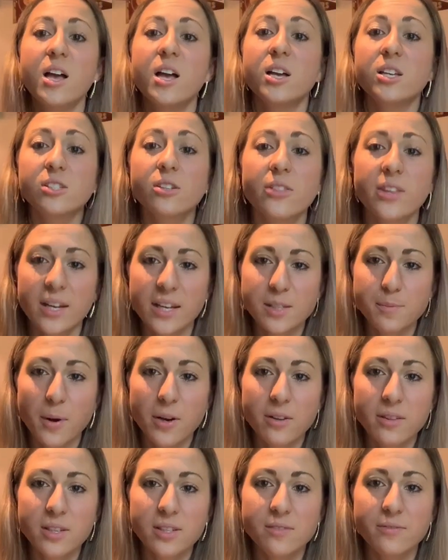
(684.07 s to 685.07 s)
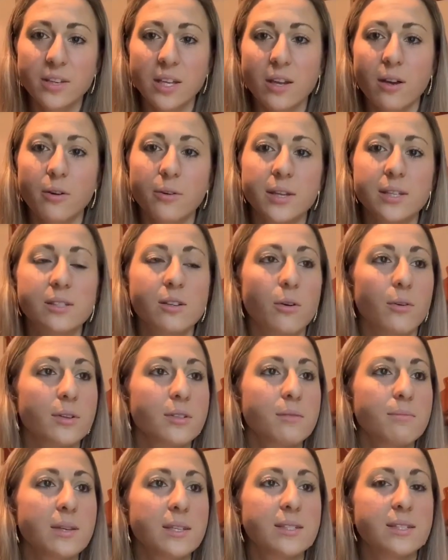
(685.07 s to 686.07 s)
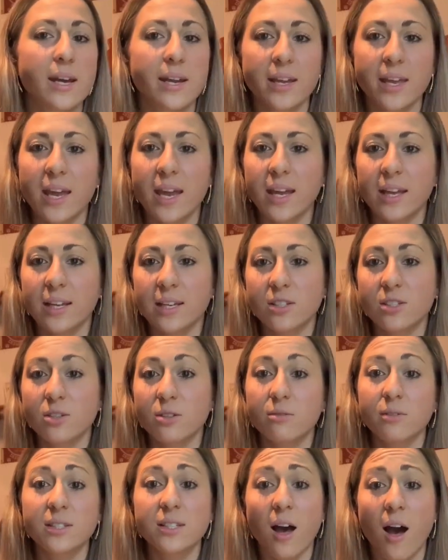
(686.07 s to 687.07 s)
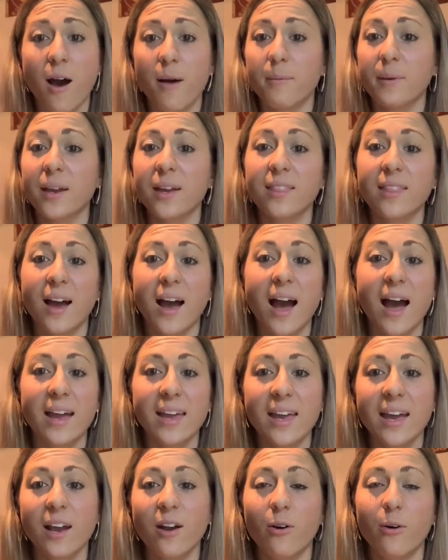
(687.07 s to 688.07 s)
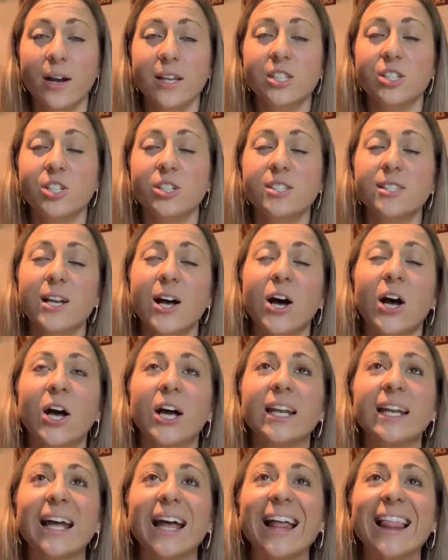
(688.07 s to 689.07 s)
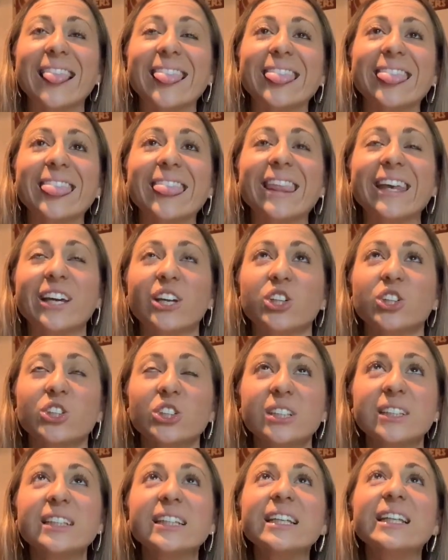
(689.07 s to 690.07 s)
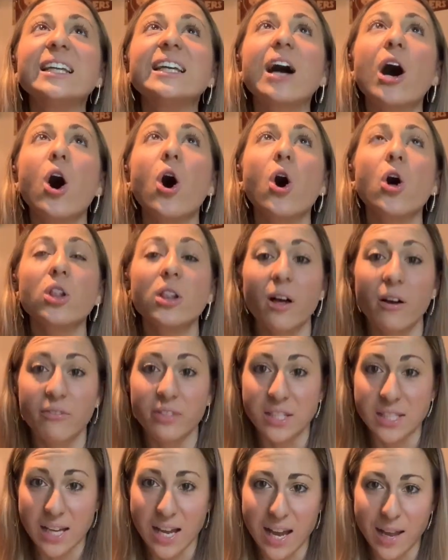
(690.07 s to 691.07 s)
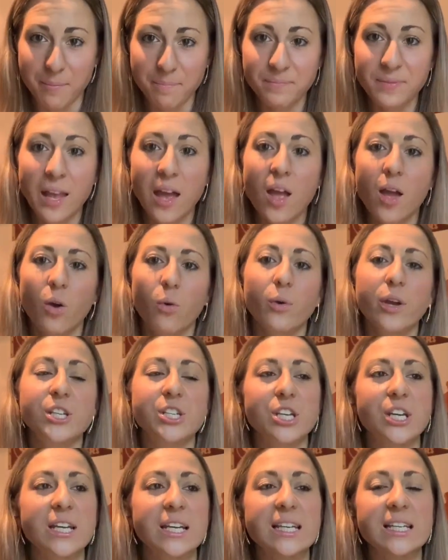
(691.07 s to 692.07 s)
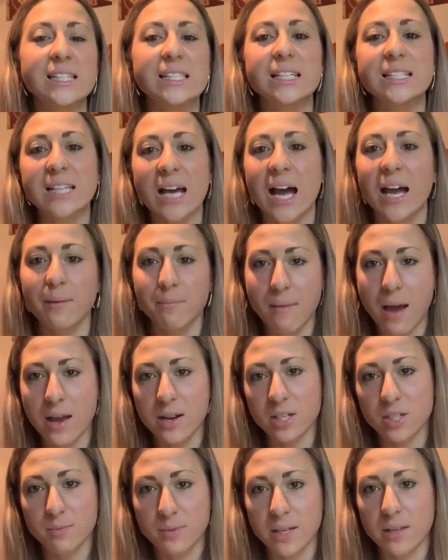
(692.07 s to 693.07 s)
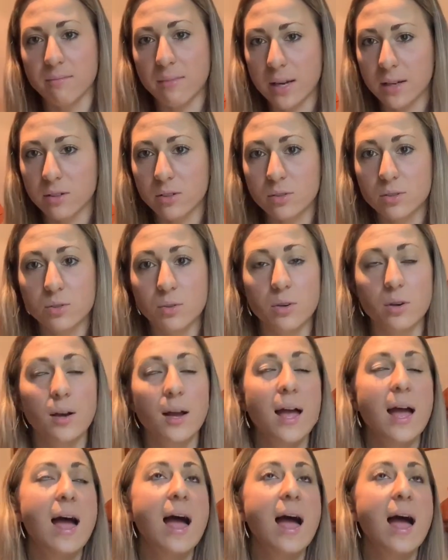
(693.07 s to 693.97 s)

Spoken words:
So the next part of this video is going to be dedicated to a topic that I get questions on literally all of the time, which is time management in medical school.